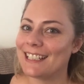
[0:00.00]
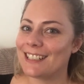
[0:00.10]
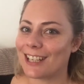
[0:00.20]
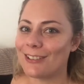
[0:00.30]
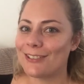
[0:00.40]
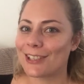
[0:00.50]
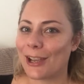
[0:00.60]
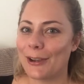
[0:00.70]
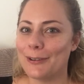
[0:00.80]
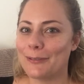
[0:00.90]
don't
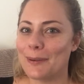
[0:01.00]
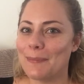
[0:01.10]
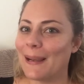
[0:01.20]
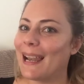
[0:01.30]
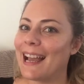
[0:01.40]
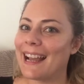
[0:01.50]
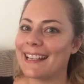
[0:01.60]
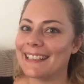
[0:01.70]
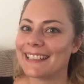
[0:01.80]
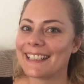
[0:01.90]
over
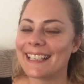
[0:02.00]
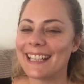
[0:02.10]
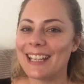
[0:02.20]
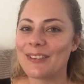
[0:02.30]
plan. If